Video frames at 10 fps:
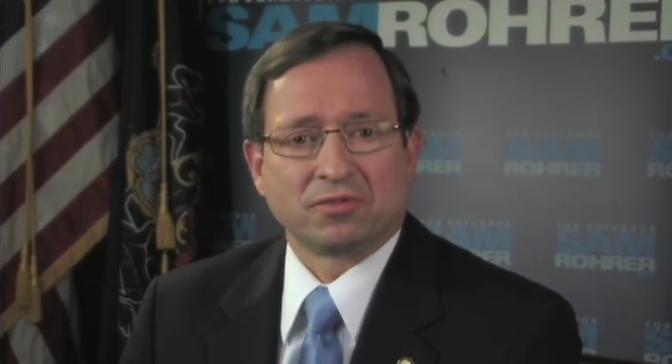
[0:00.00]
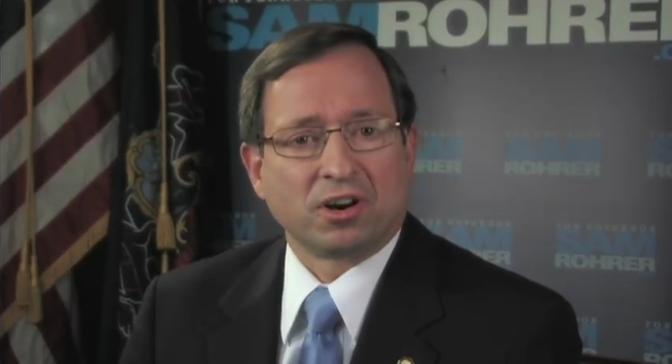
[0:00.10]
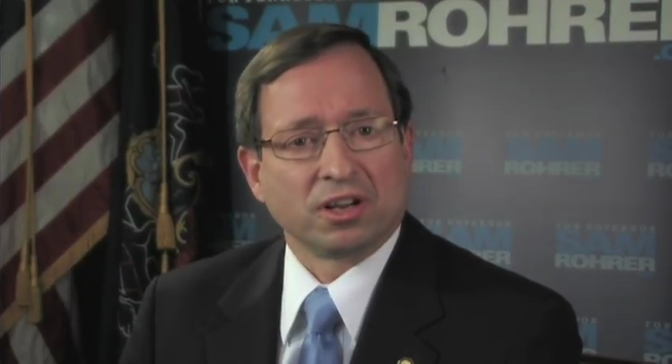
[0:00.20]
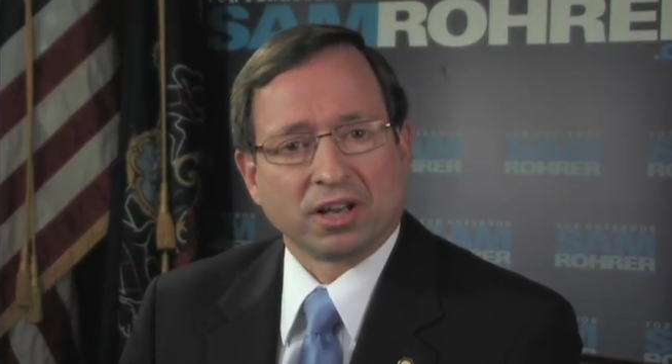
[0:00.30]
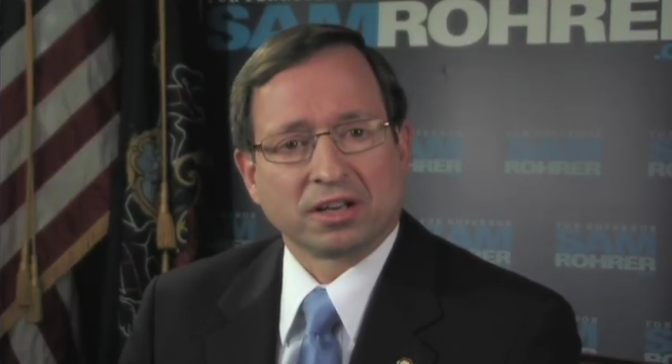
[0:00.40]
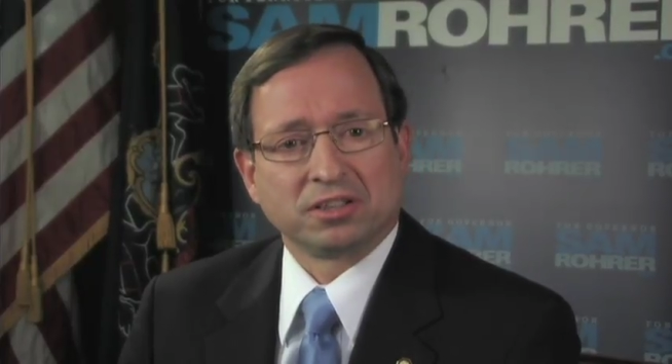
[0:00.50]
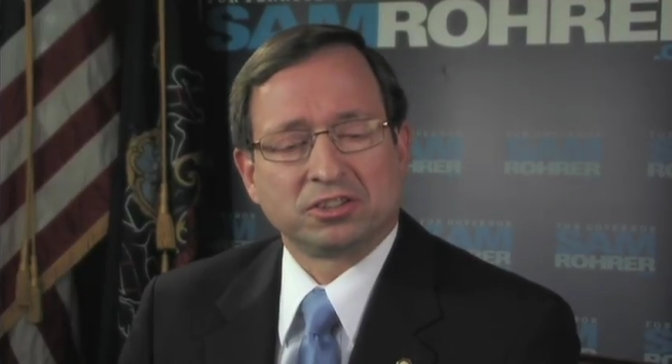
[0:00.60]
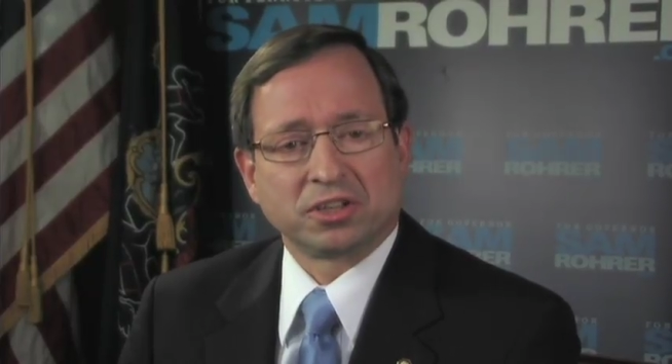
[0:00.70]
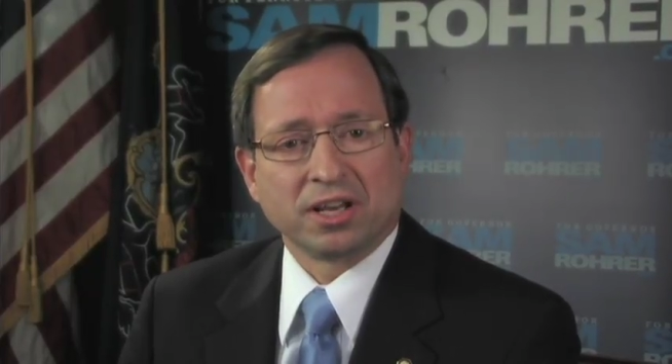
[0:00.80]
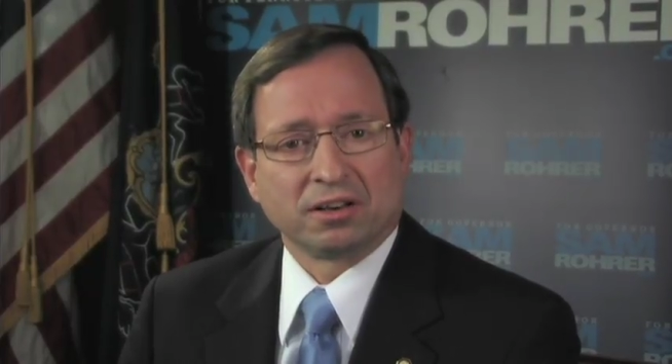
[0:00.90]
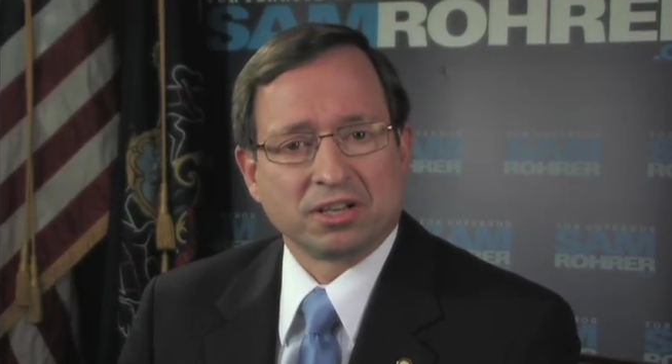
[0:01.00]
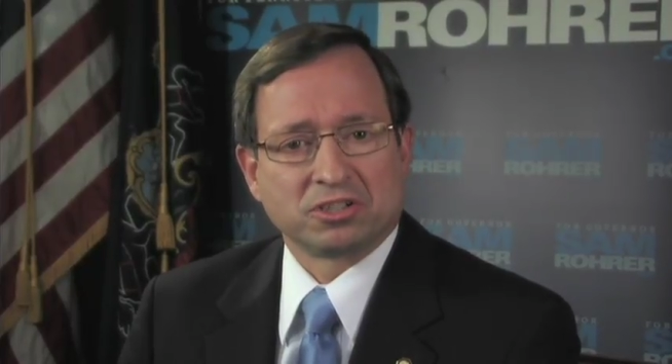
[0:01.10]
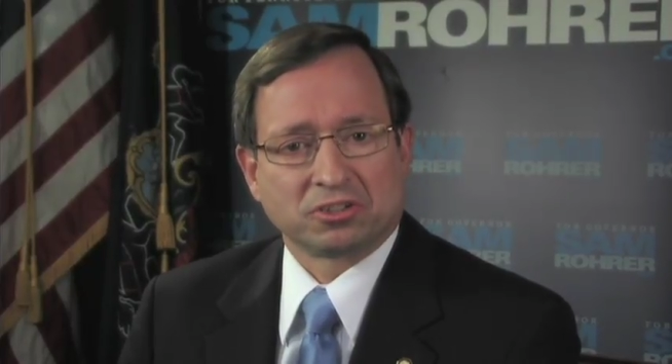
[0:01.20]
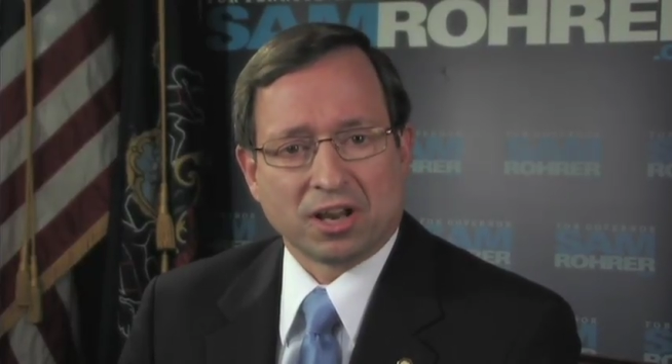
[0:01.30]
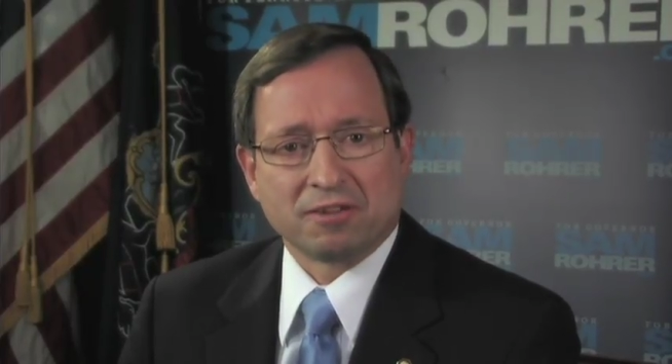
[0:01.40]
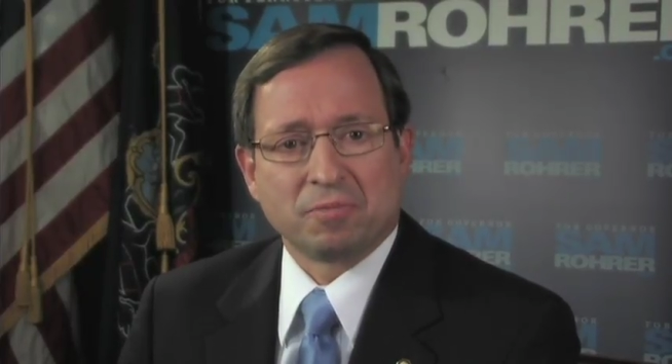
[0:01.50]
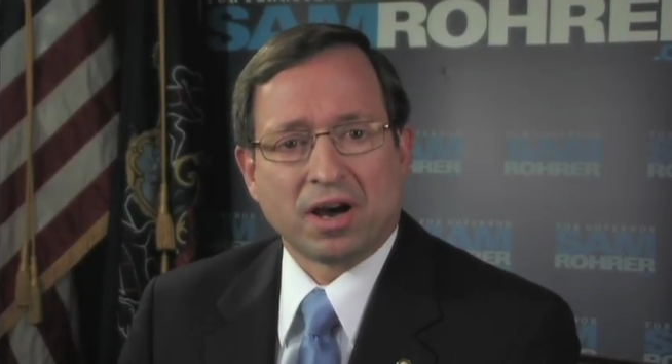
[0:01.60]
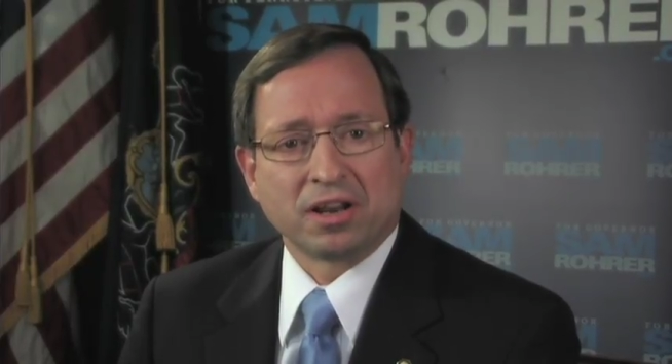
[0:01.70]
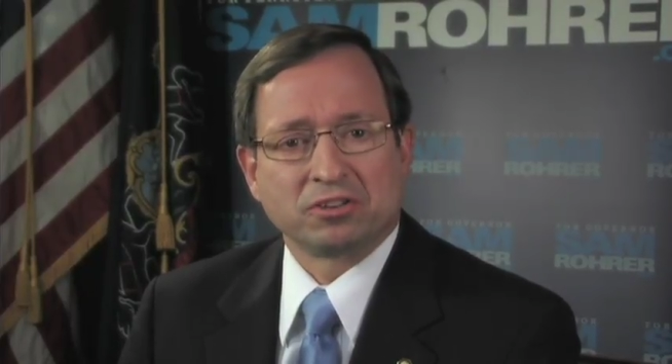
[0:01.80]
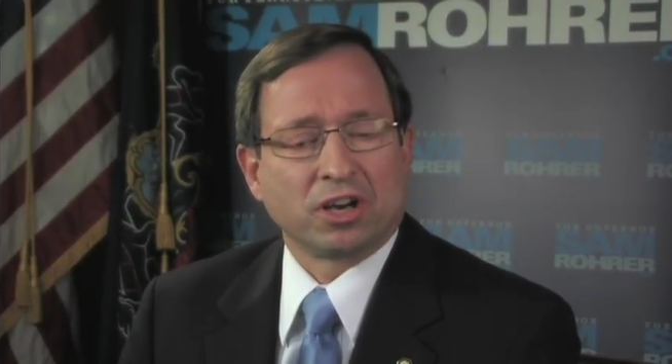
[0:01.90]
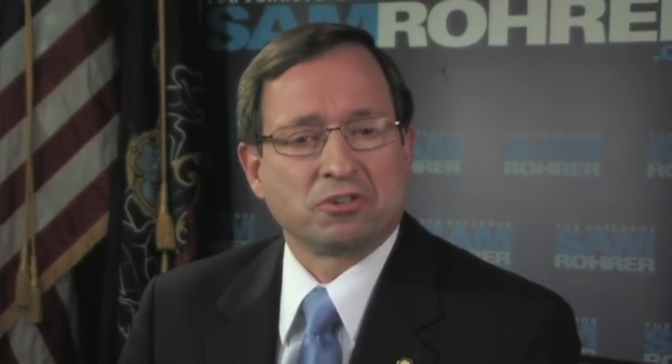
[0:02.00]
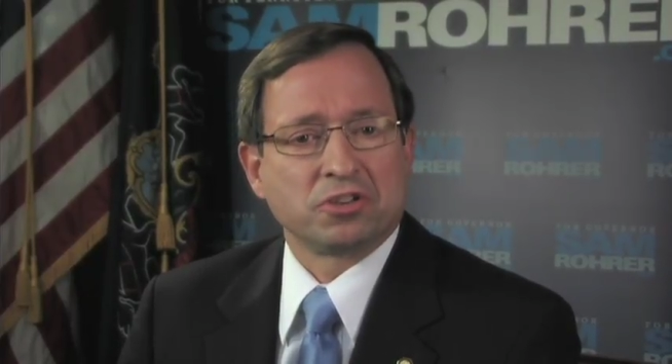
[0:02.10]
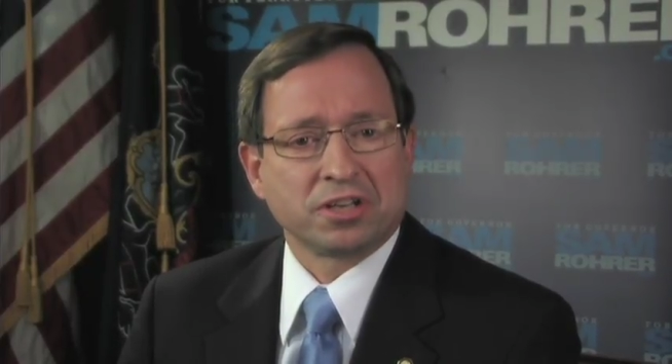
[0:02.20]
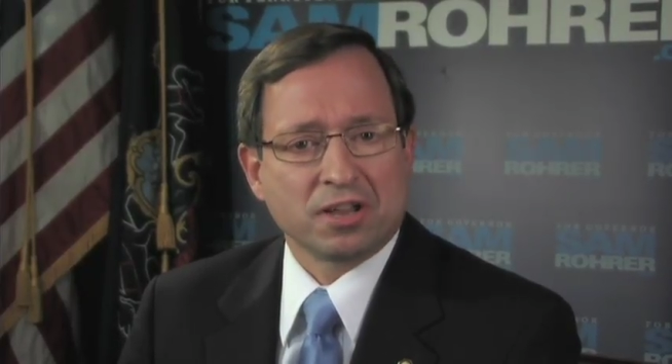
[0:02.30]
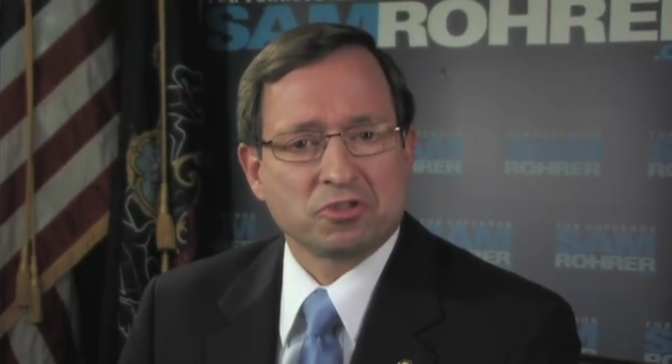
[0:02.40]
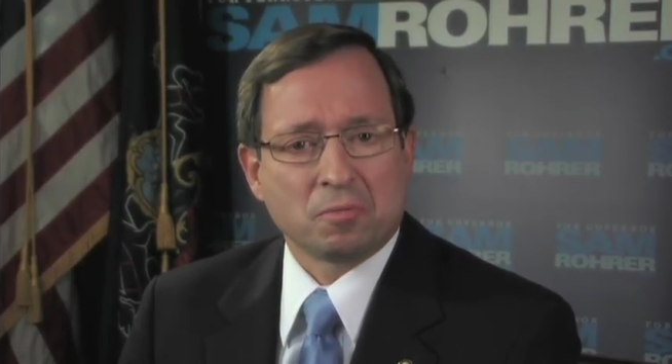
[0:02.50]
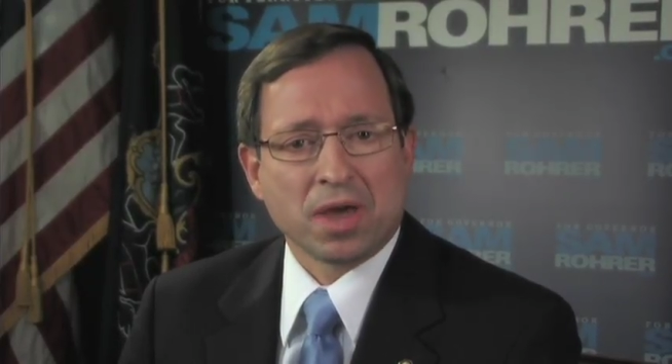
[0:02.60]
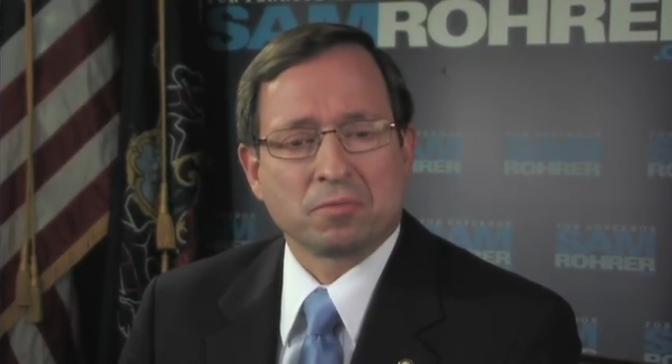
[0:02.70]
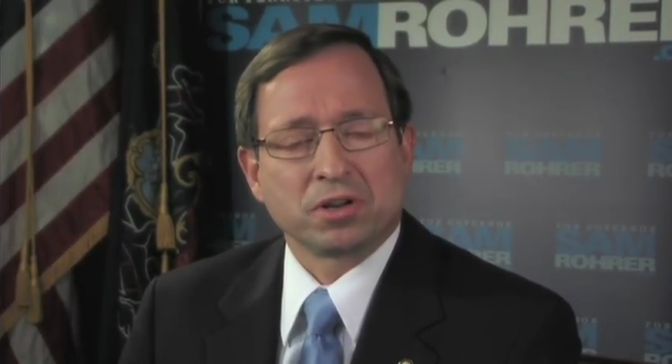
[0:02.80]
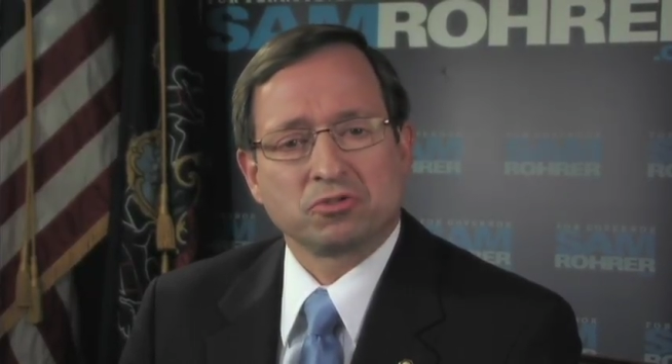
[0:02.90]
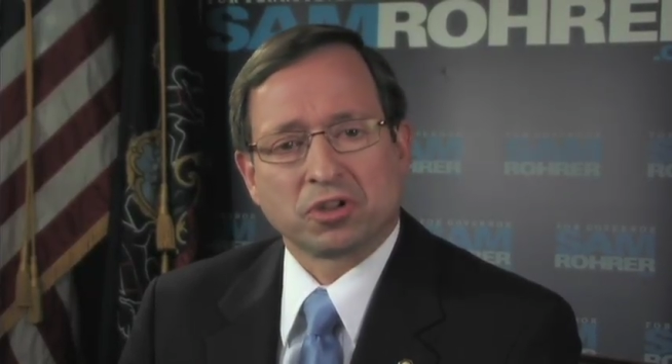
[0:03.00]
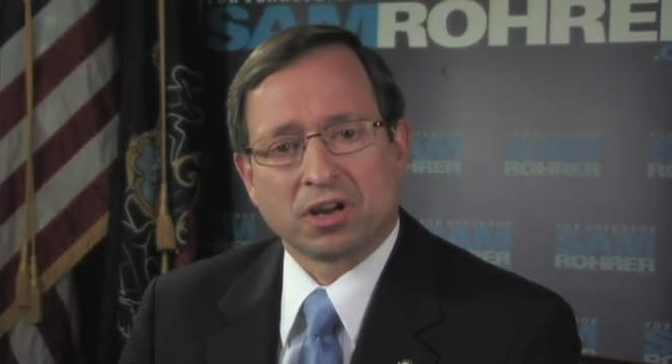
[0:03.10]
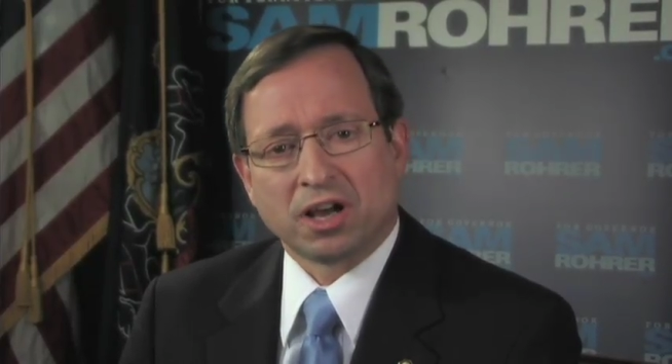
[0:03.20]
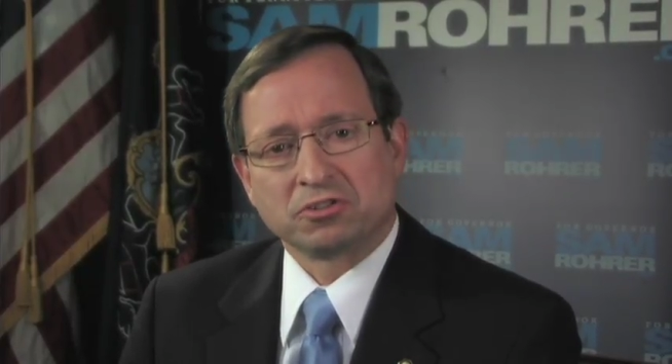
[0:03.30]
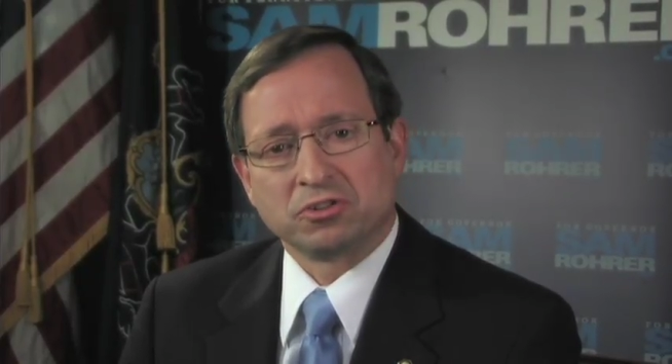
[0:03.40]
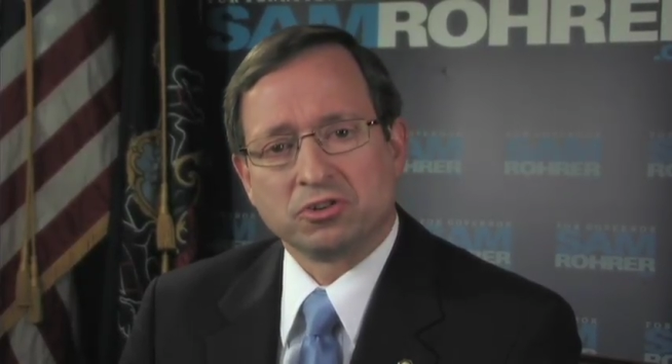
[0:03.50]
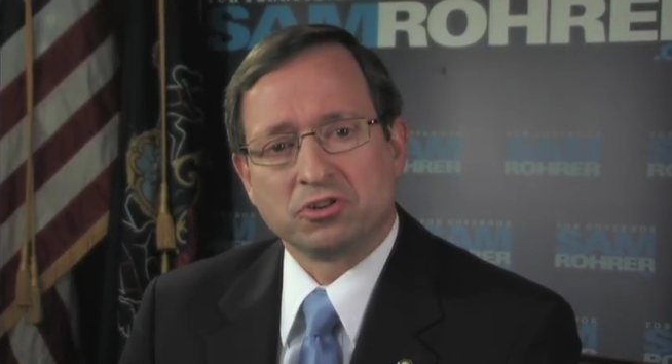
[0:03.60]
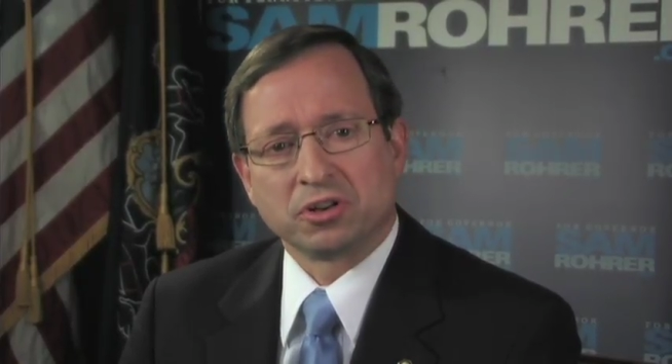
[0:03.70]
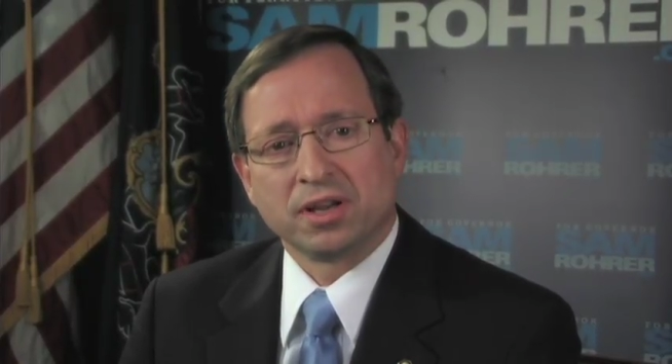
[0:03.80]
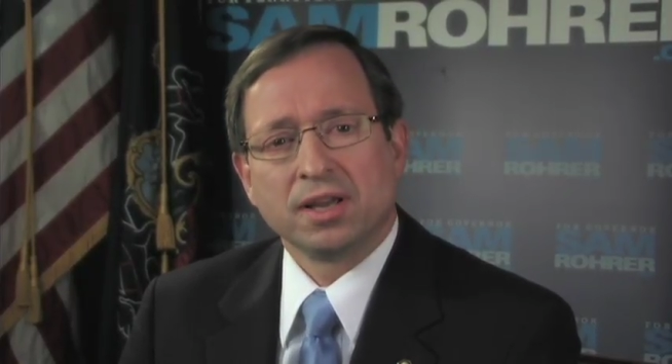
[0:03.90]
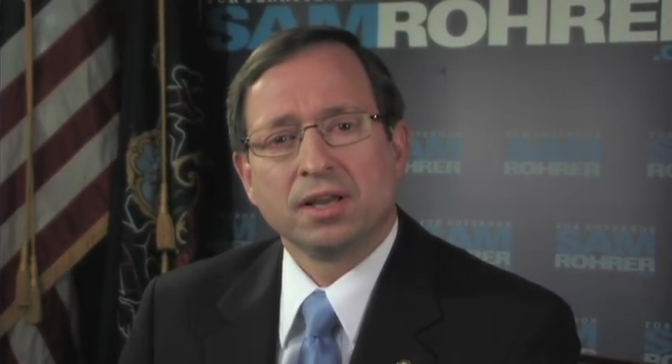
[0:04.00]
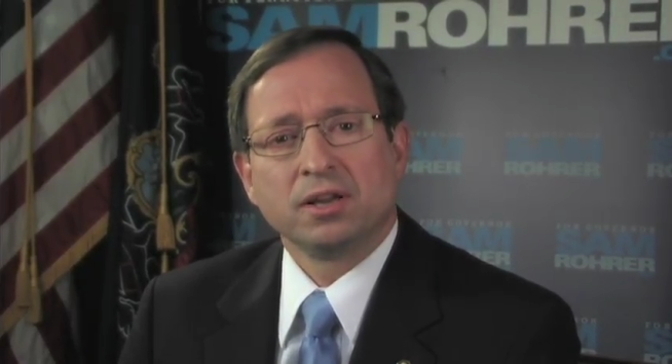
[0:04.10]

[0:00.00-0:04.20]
of our elected state legislative bodies under the 10th Amendment to the Constitution